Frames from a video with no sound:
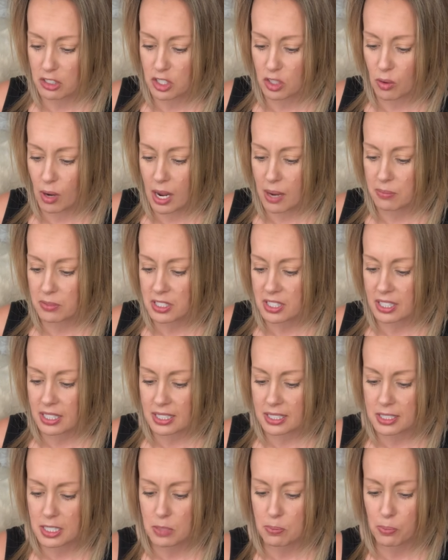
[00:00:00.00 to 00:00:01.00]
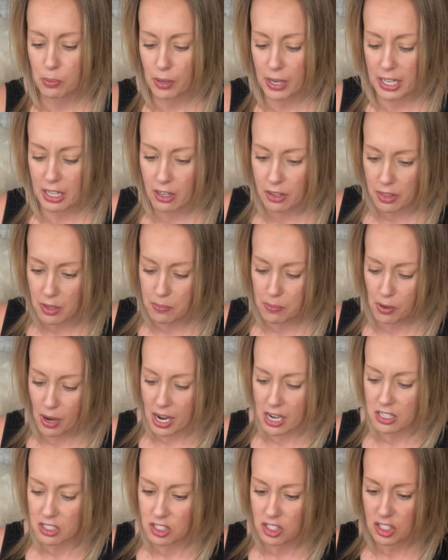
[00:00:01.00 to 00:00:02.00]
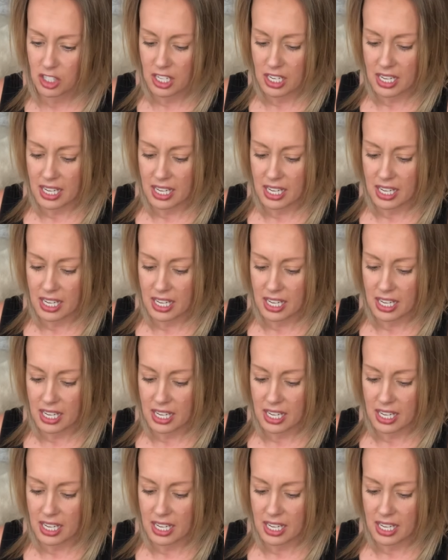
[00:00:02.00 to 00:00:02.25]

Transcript: So I'm just gonna spray it on the brush